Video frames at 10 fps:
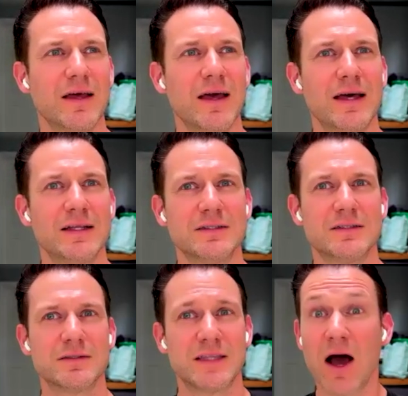And
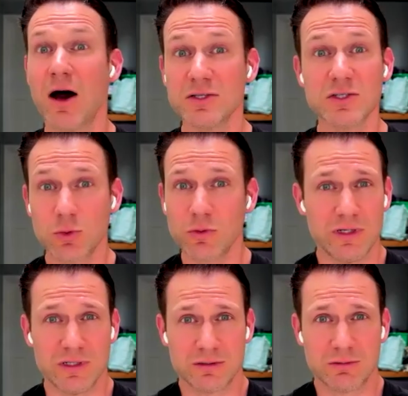there are
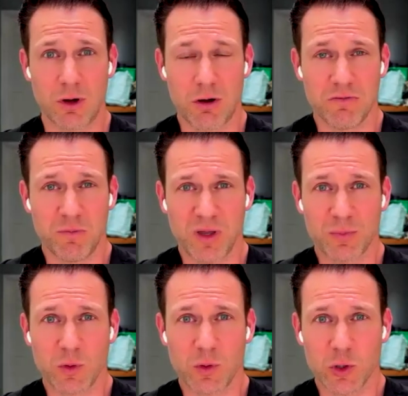stories of
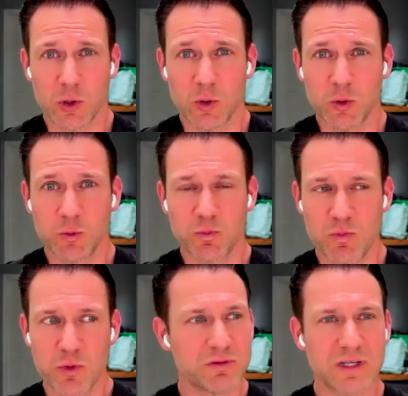people who
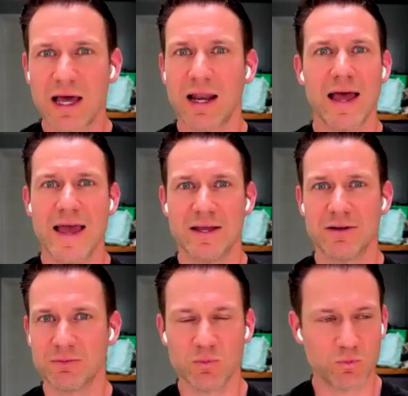move to LA
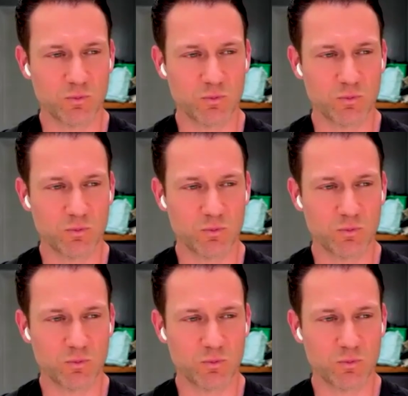and